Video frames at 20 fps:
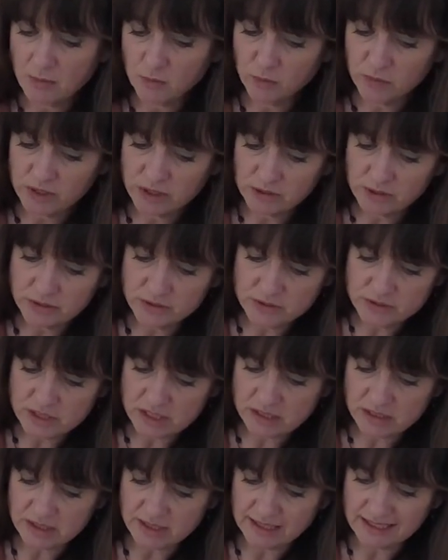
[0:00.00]
We're
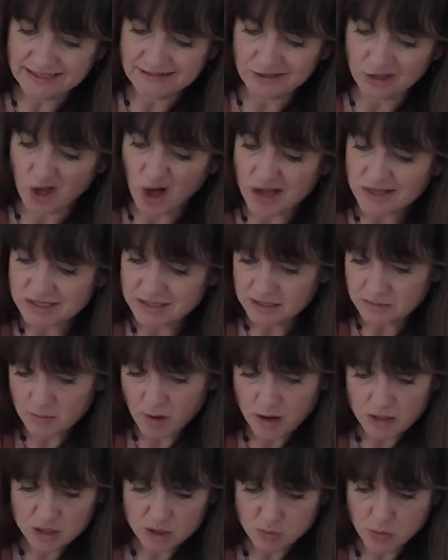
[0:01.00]
using the glossy
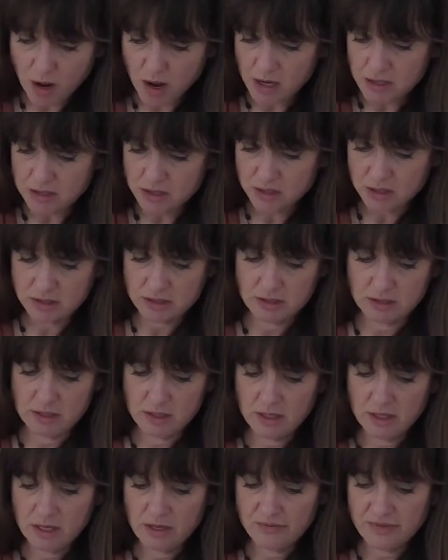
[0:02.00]
Mod Podge.
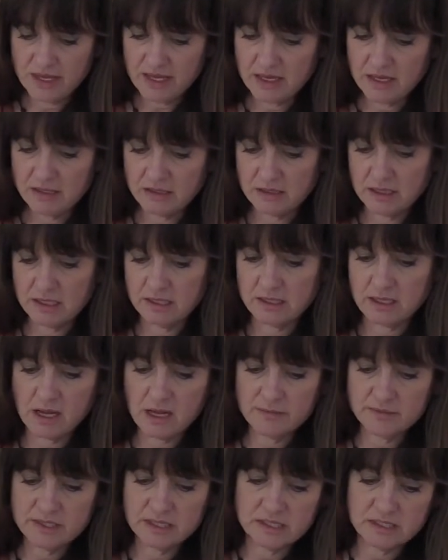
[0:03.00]
That it
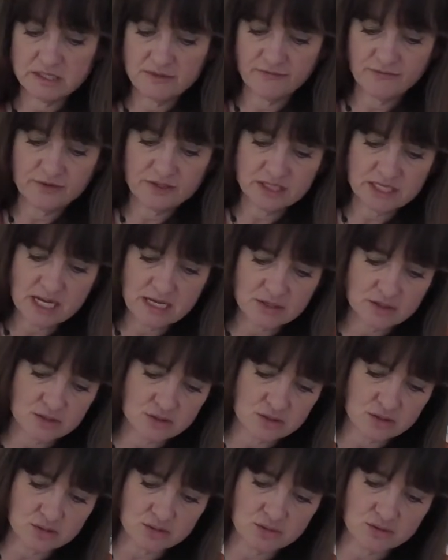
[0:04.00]
comes in different
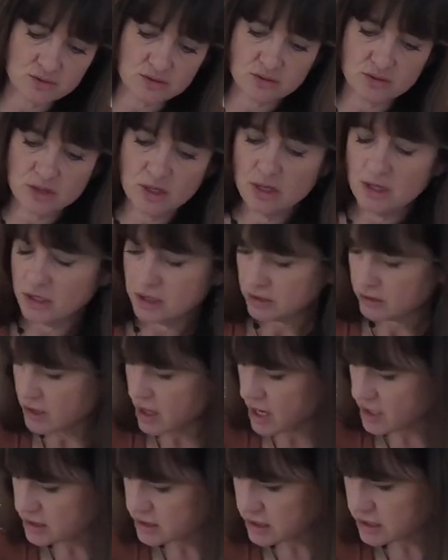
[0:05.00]
textures:
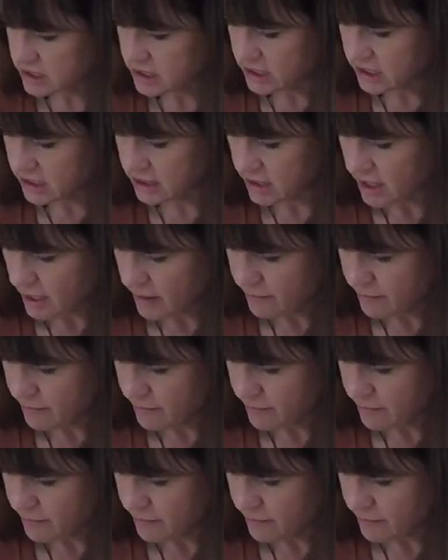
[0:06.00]
glossy,